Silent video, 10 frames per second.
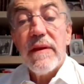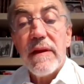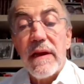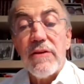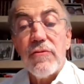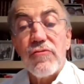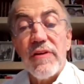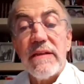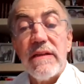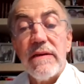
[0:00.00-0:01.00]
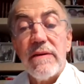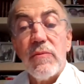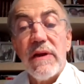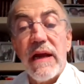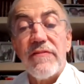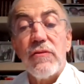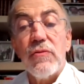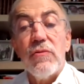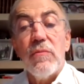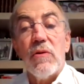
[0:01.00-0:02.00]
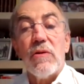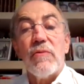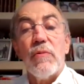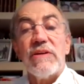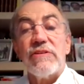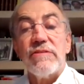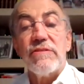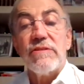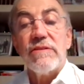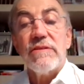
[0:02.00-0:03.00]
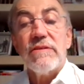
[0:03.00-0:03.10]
Can you read? We have 2 more questions.